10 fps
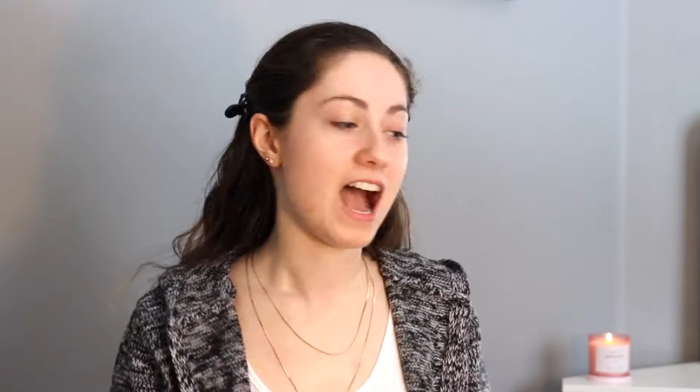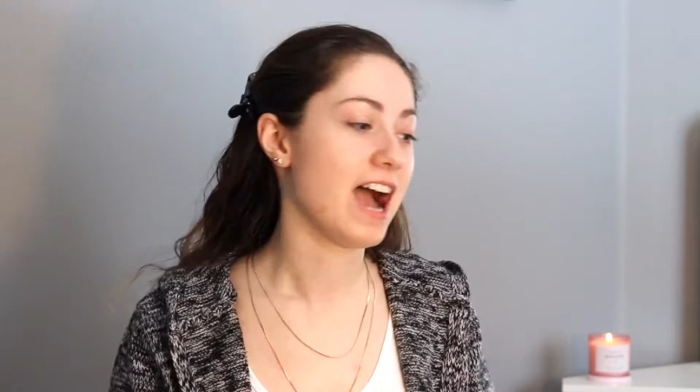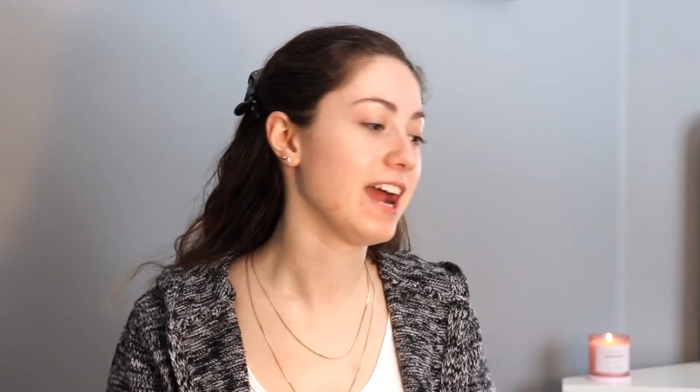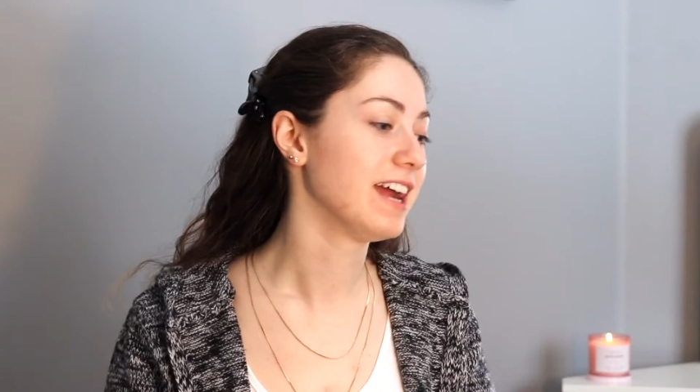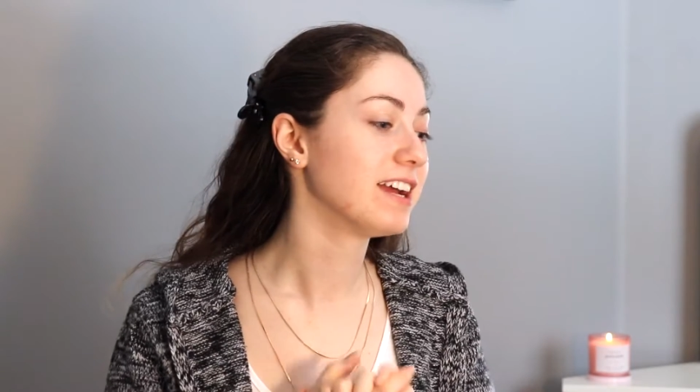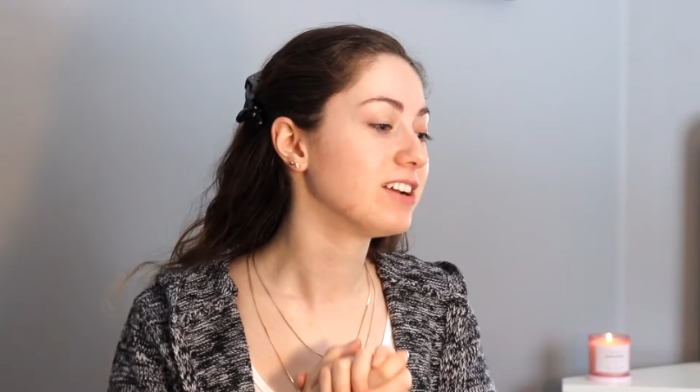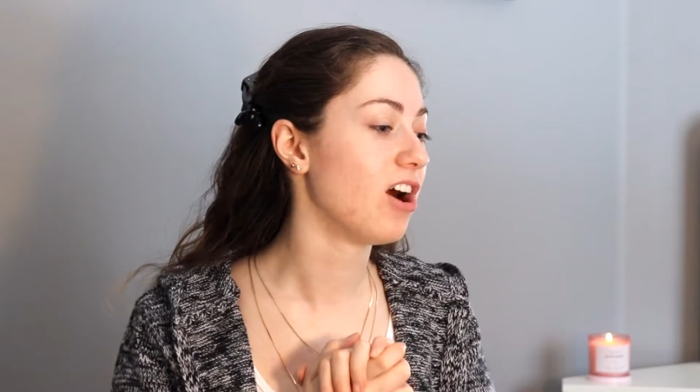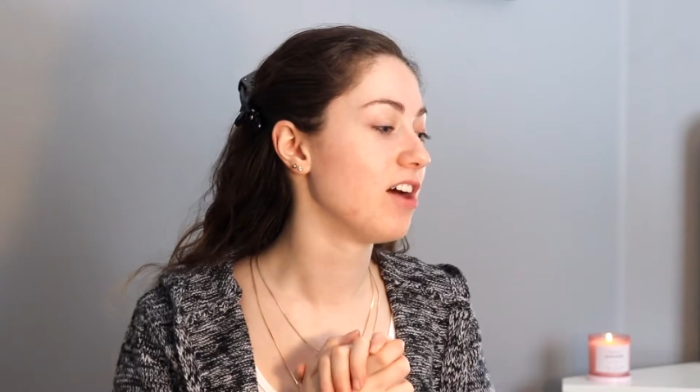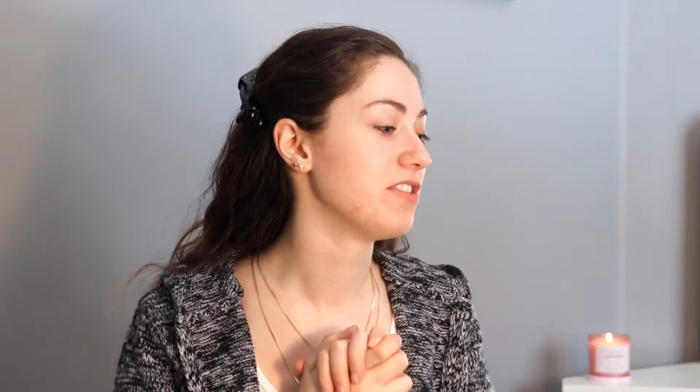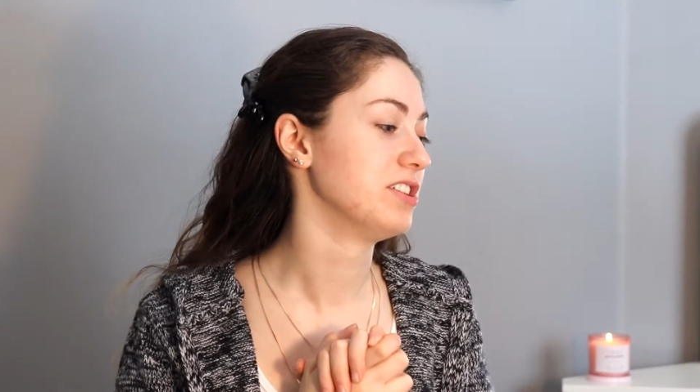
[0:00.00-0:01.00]
I
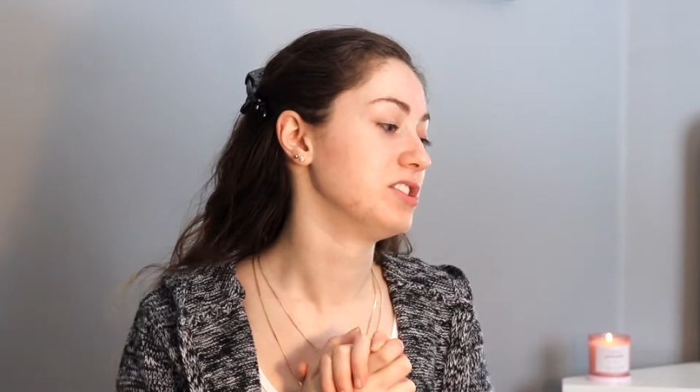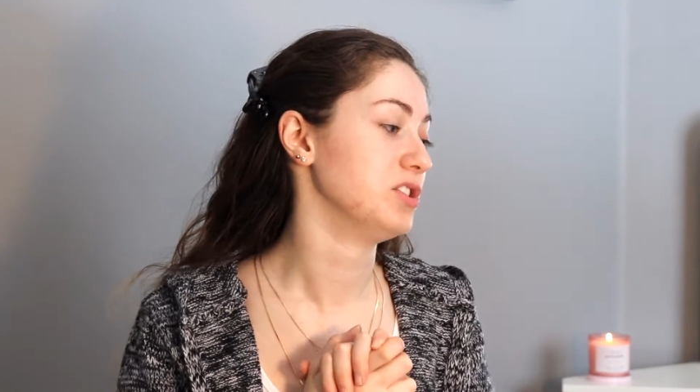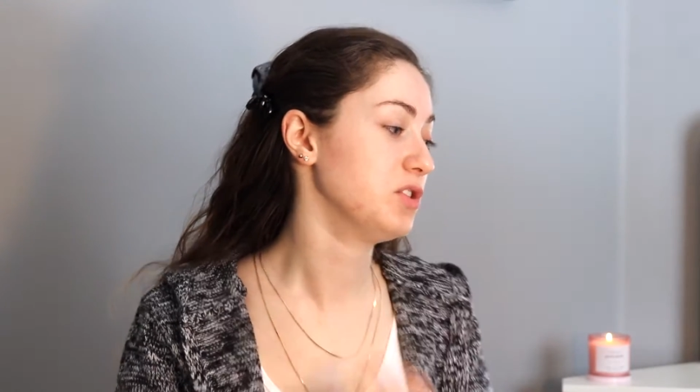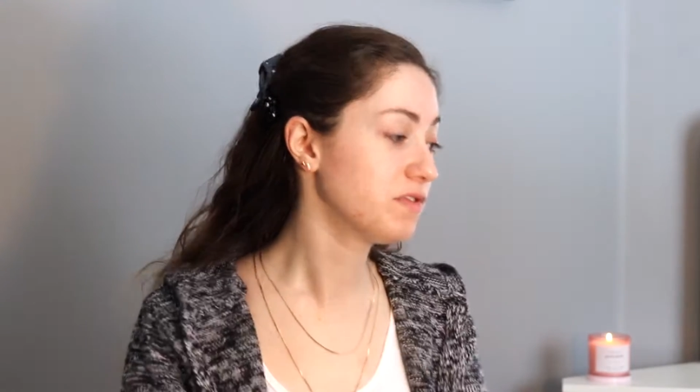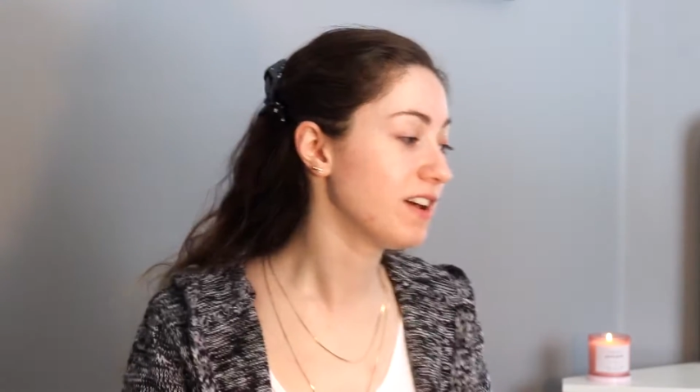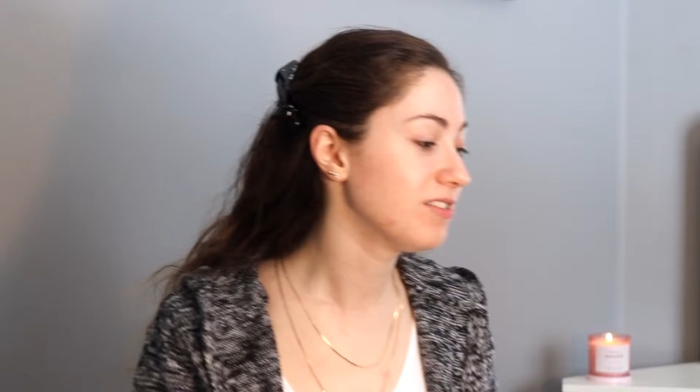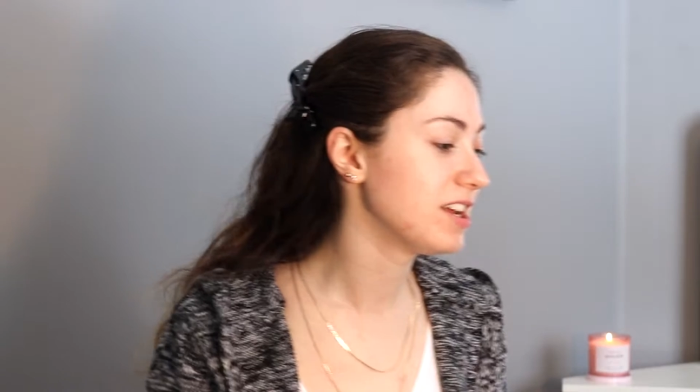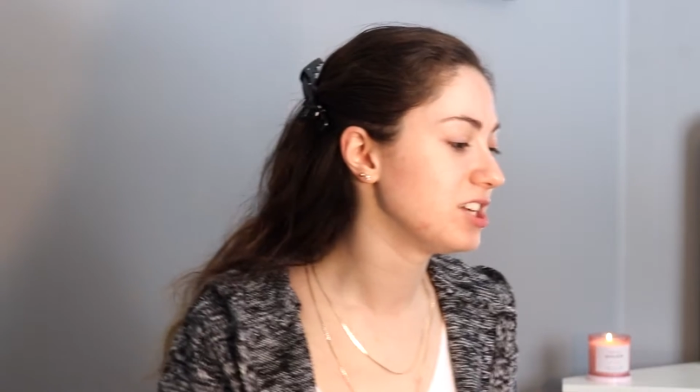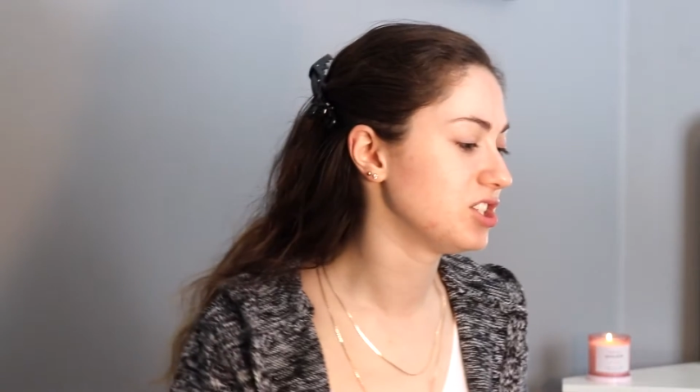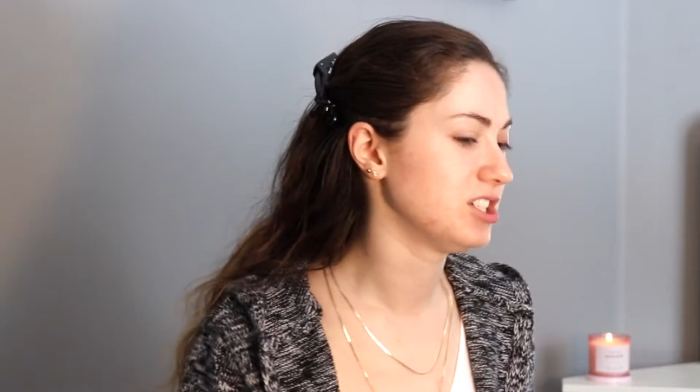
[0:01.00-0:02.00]
got this new
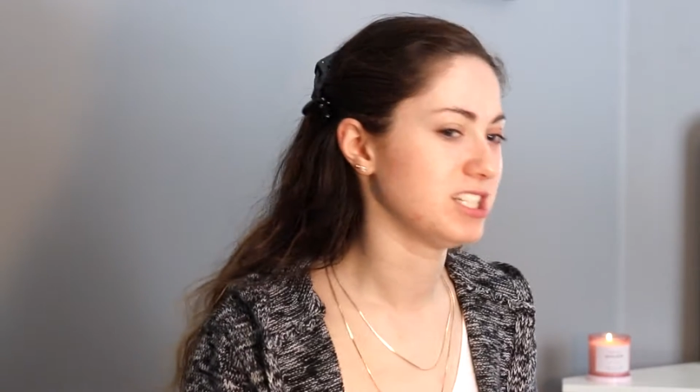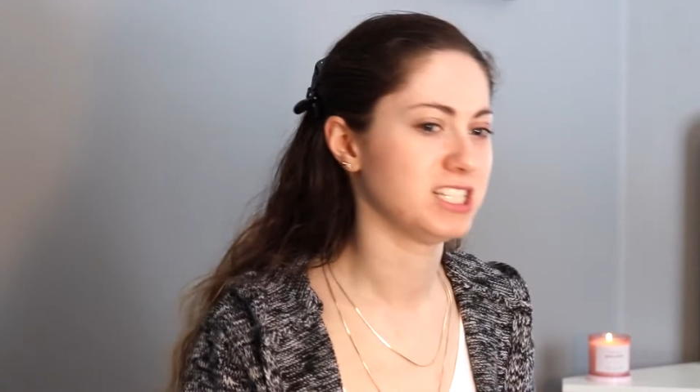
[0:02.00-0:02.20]
foundation.